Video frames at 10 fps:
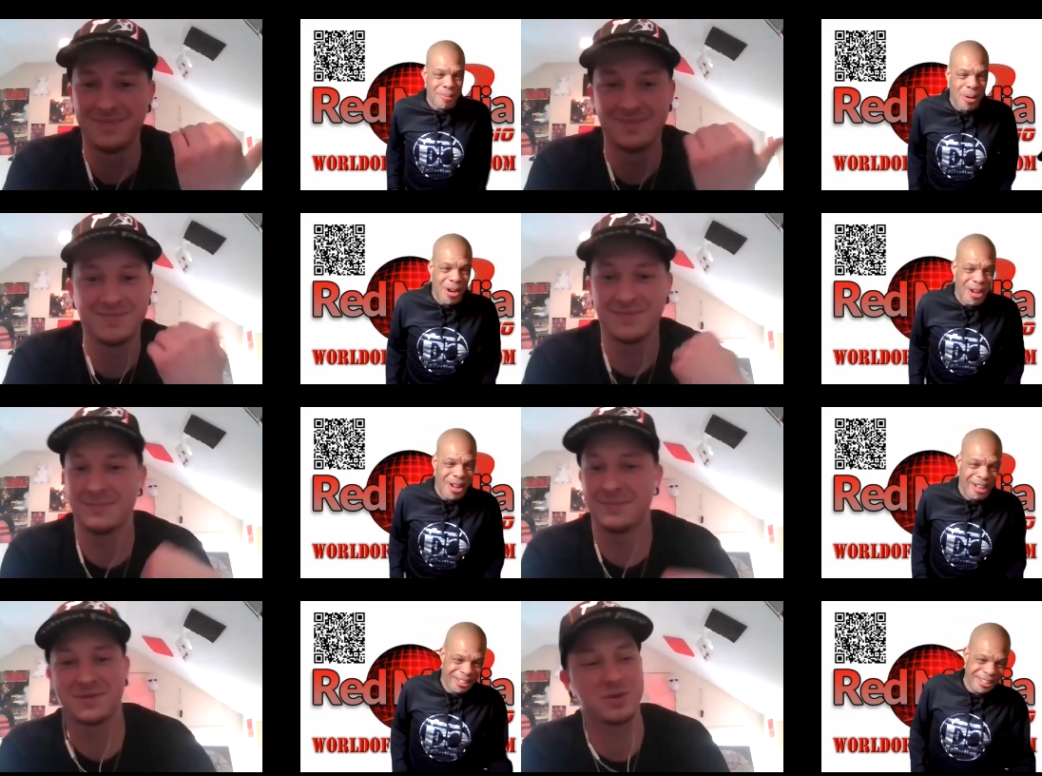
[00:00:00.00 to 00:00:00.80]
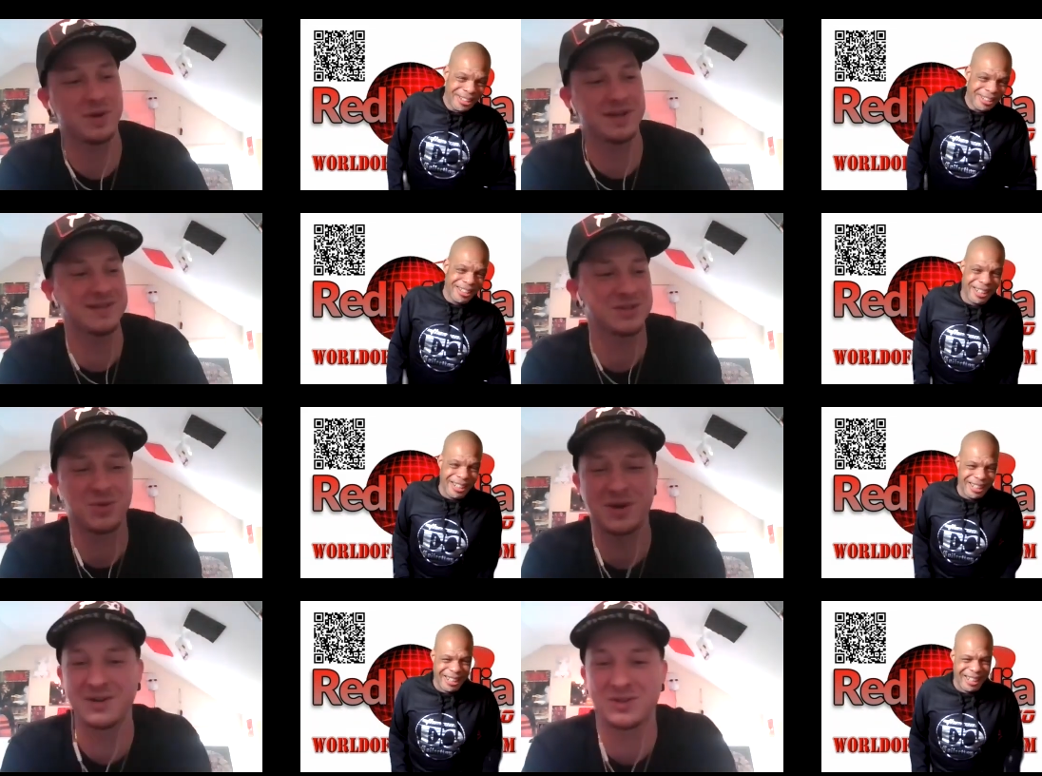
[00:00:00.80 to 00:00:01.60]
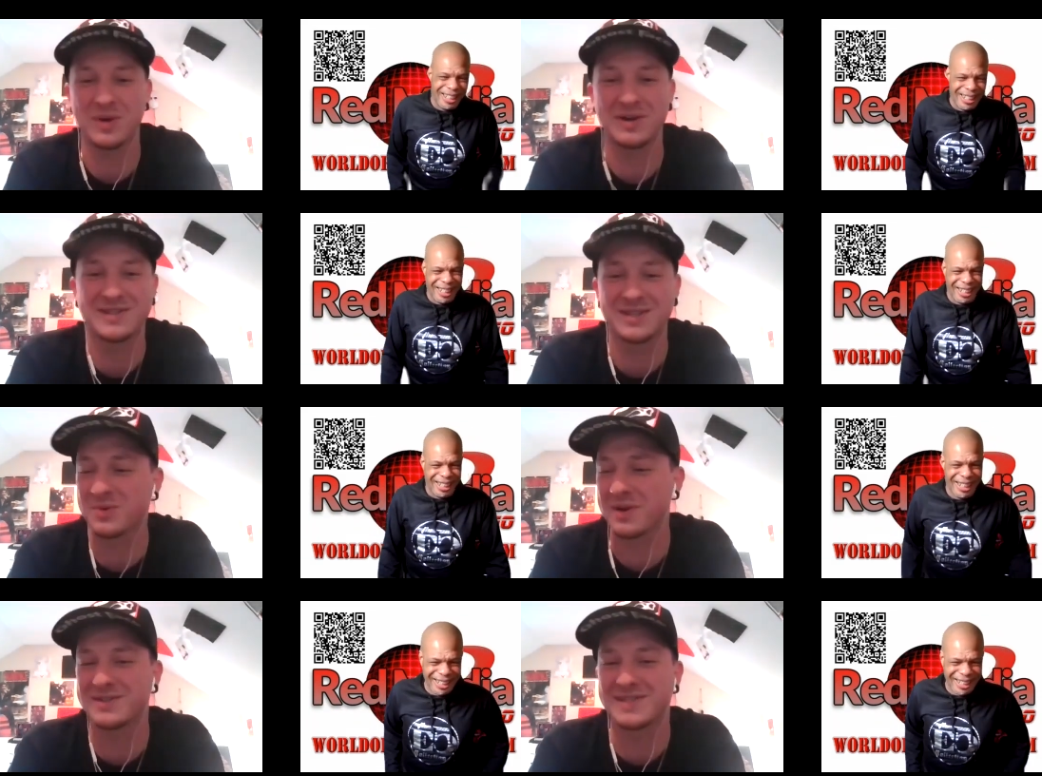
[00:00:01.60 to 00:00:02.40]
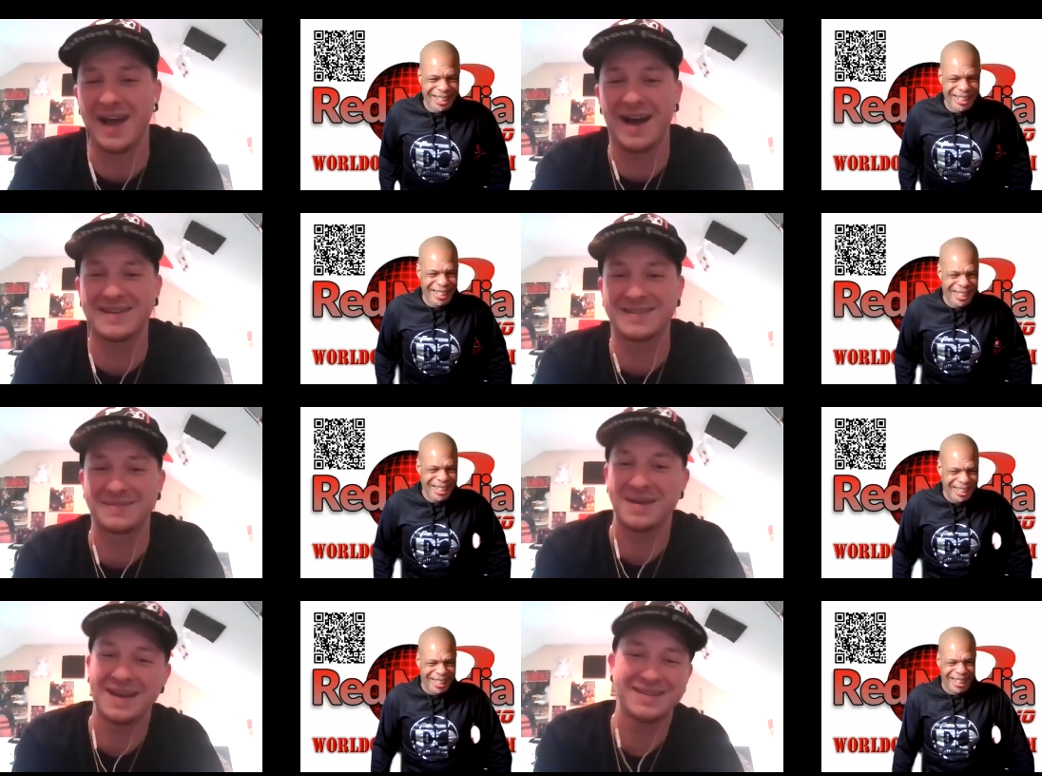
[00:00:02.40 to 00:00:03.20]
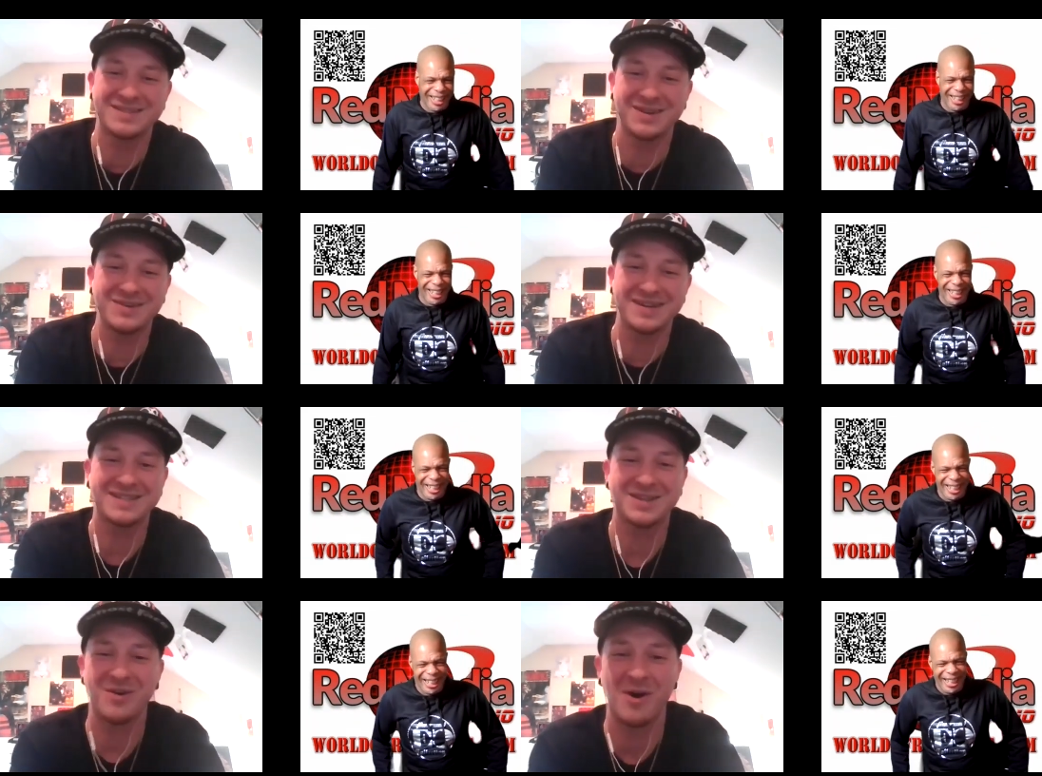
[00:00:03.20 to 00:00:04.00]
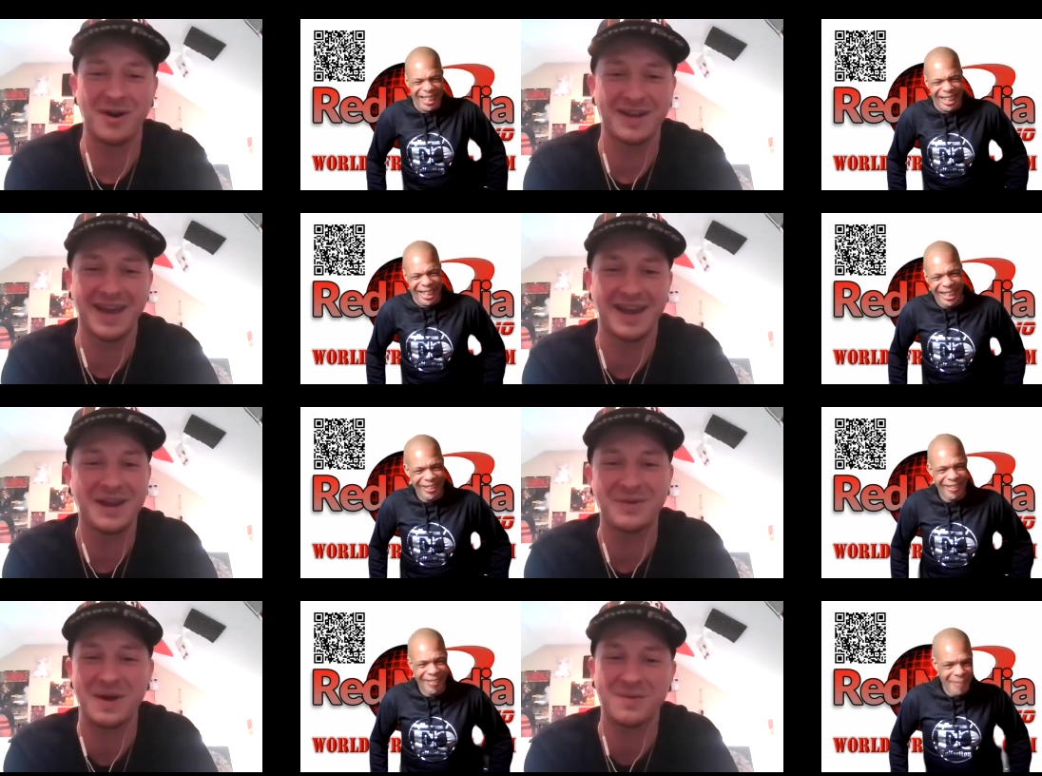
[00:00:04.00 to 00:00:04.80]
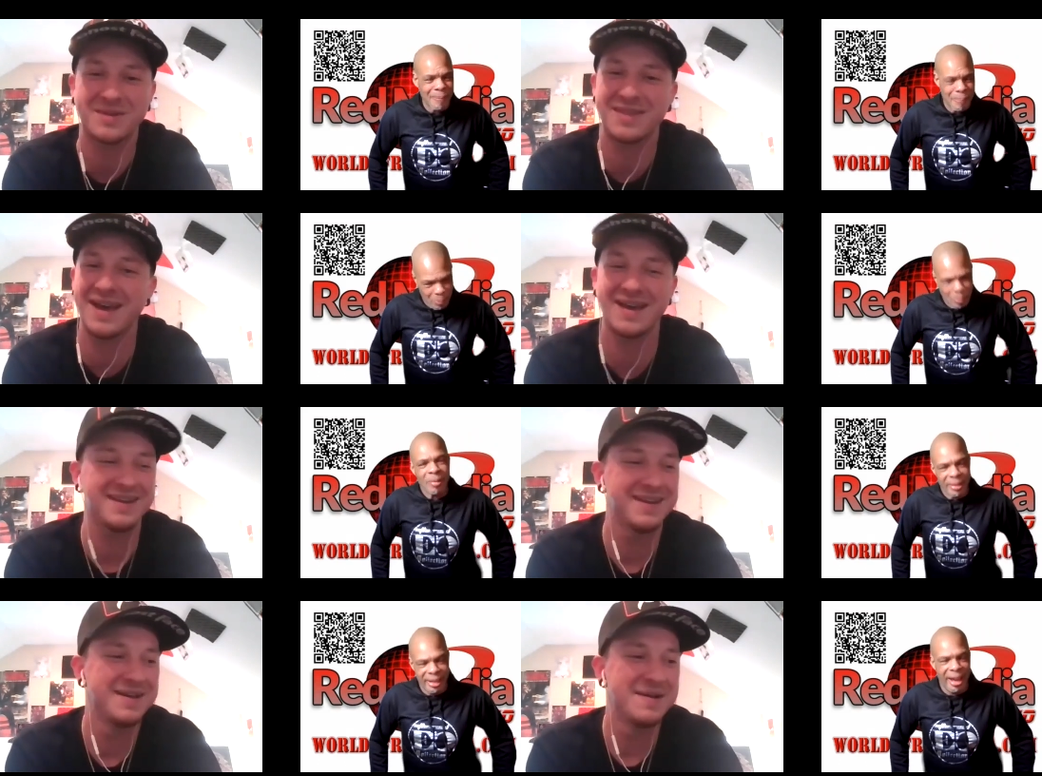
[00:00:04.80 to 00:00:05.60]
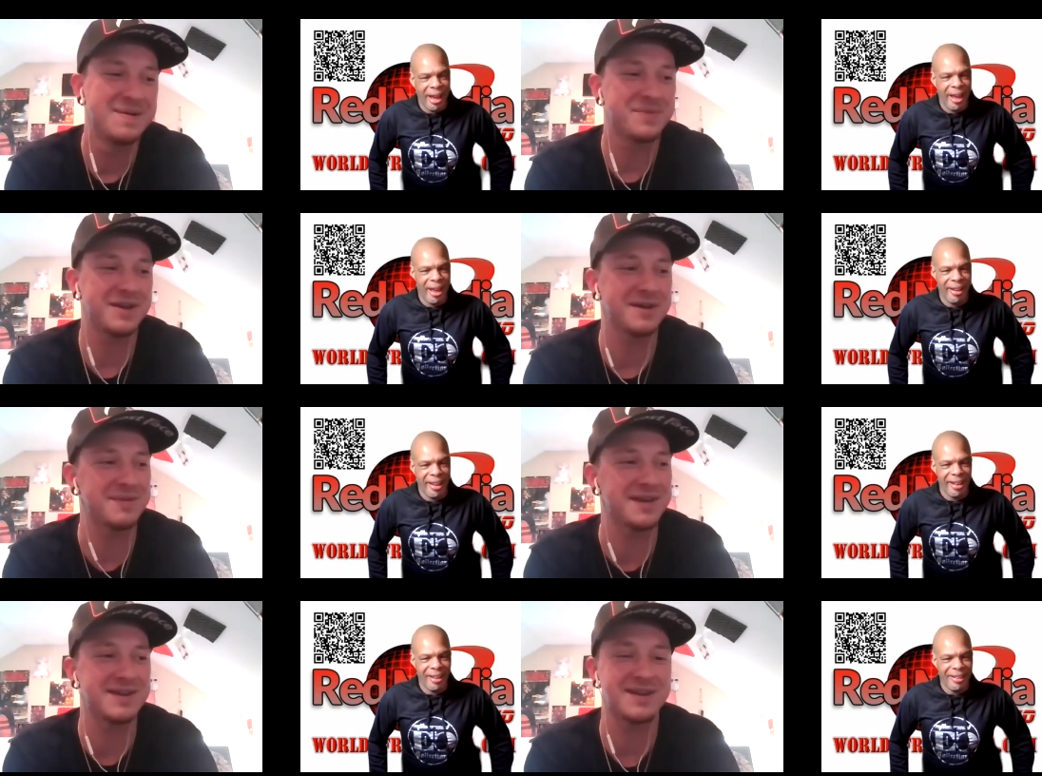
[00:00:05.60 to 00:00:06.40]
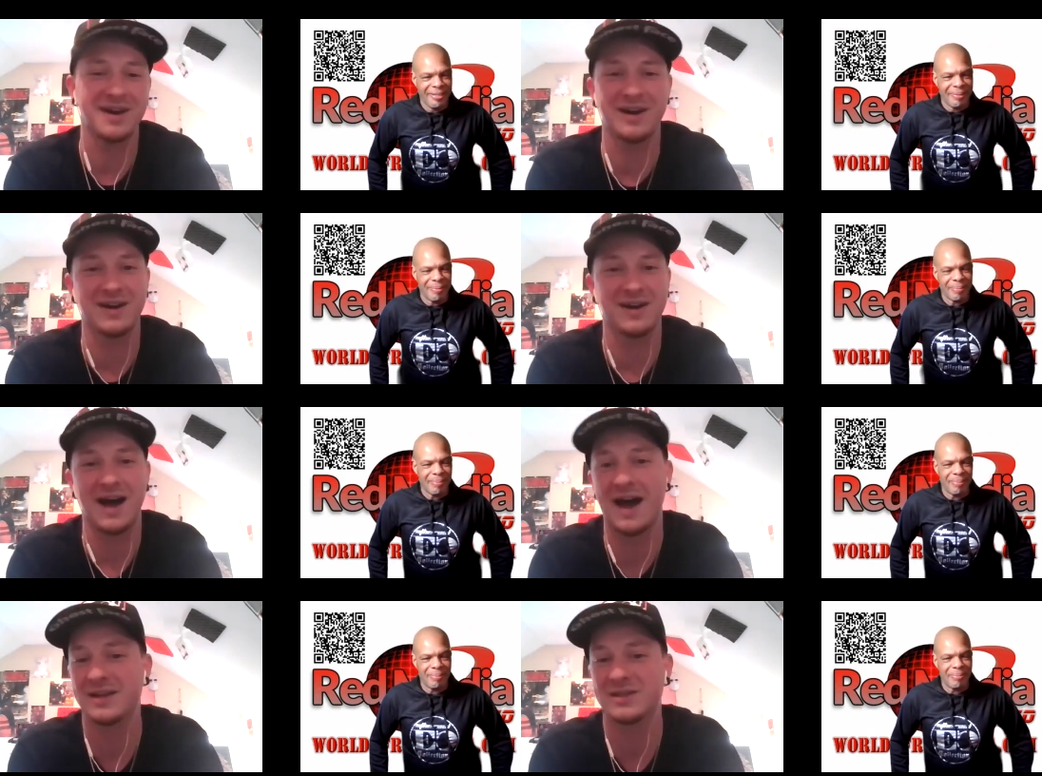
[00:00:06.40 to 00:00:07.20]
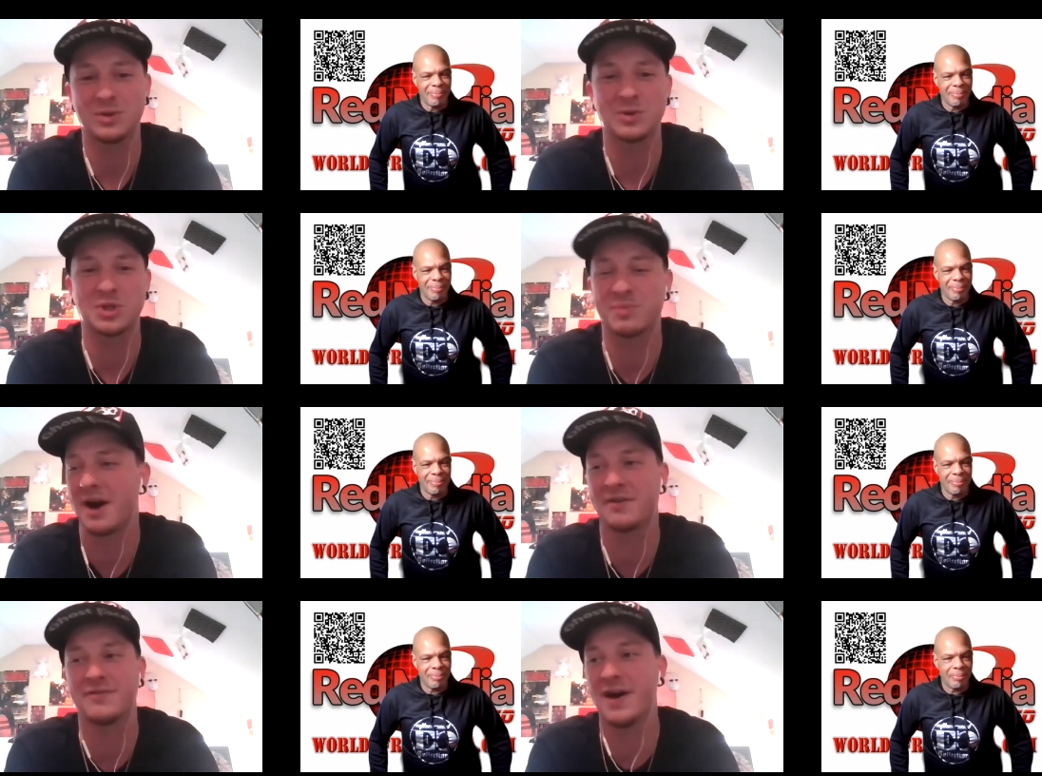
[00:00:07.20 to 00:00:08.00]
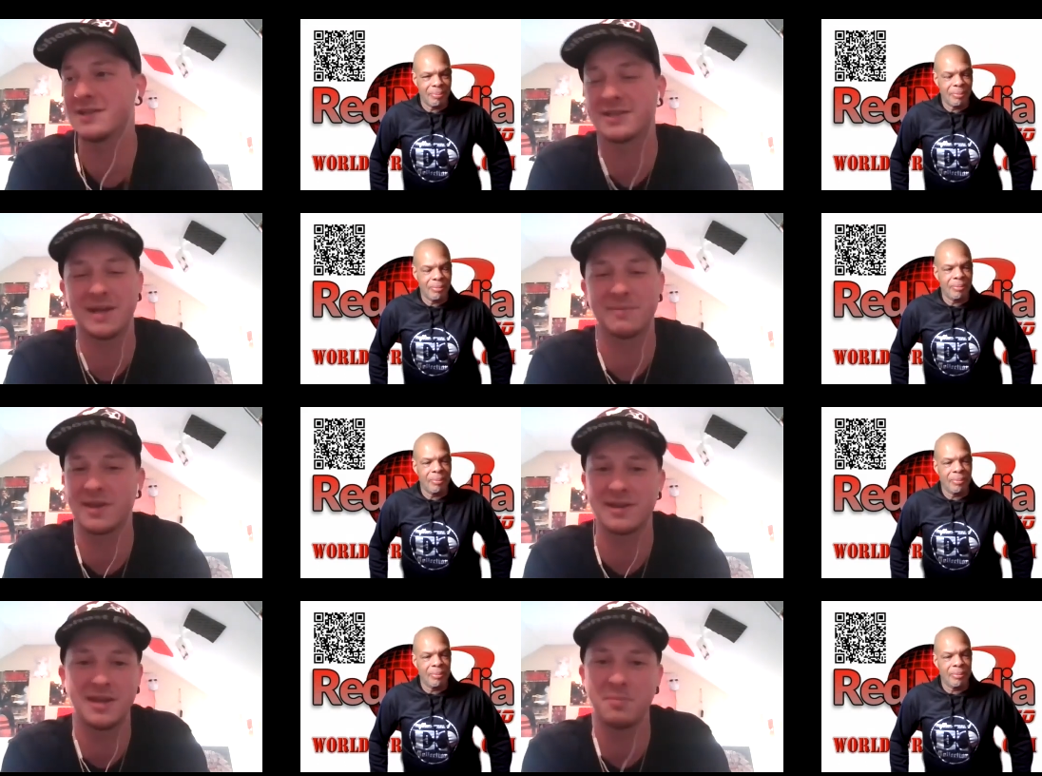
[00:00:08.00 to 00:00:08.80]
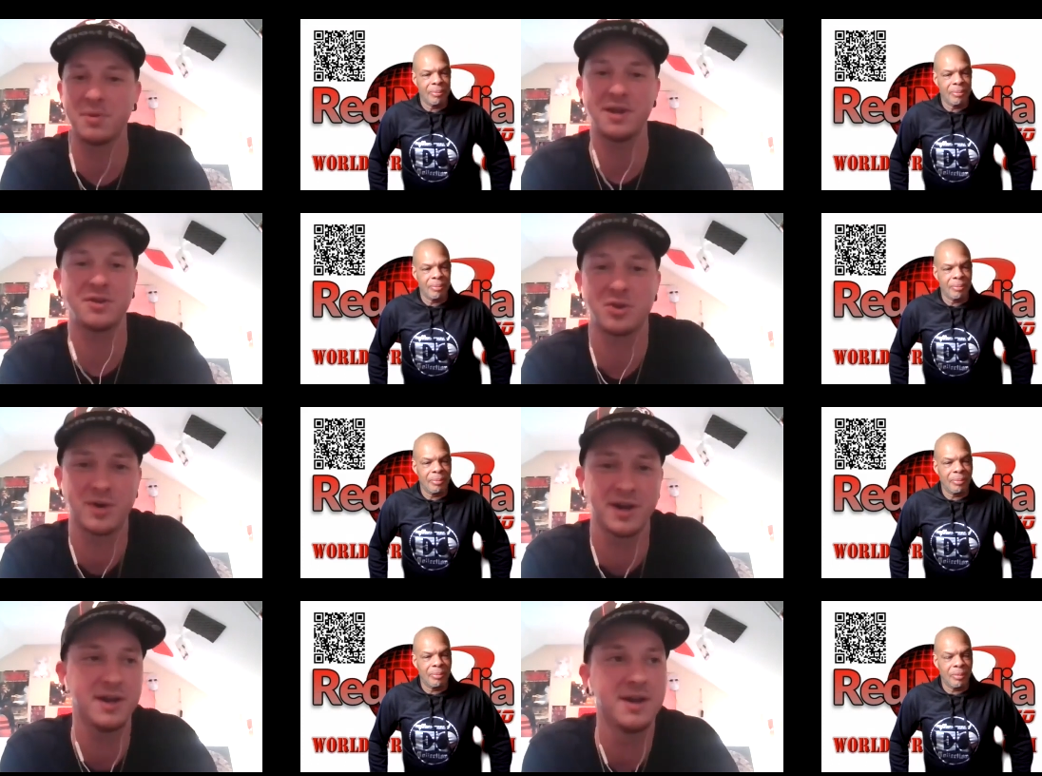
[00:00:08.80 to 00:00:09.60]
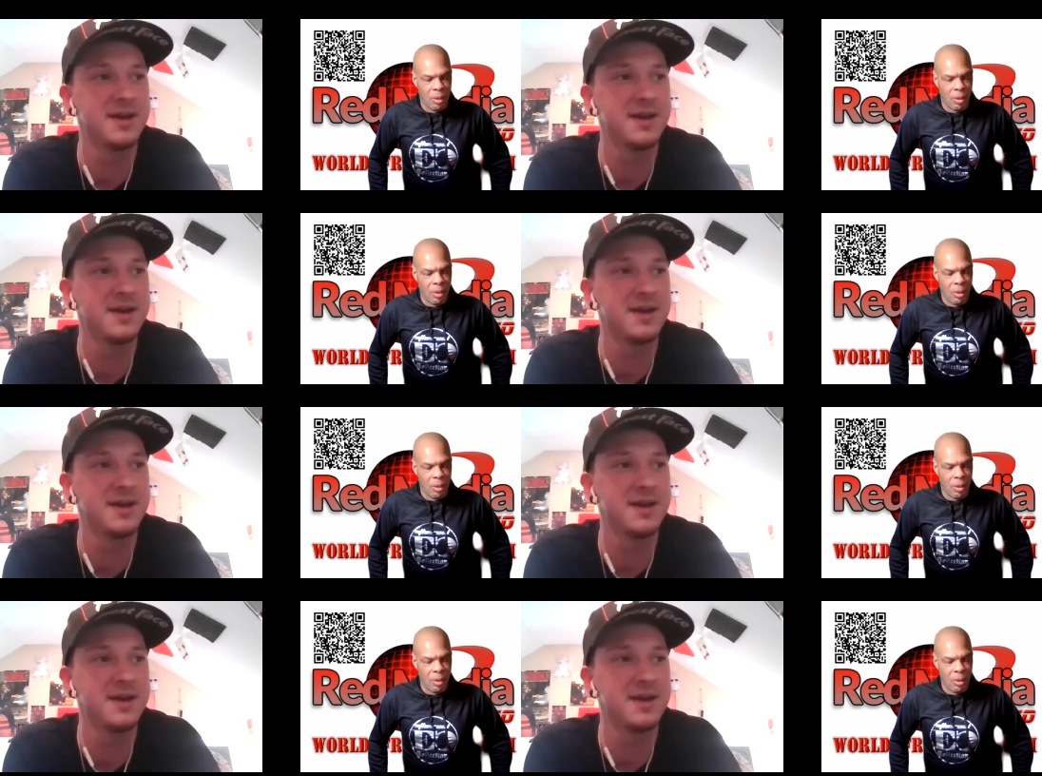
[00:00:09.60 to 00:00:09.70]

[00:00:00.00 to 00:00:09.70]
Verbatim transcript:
Speaker 1: Come on. Twitter Twitter Twitter's Twitter's toxic, man. It's so it's so hard to get anywhere with that. Yeah. You know what I mean? Uh, iTunes, Spotify is the same thing. DPD3.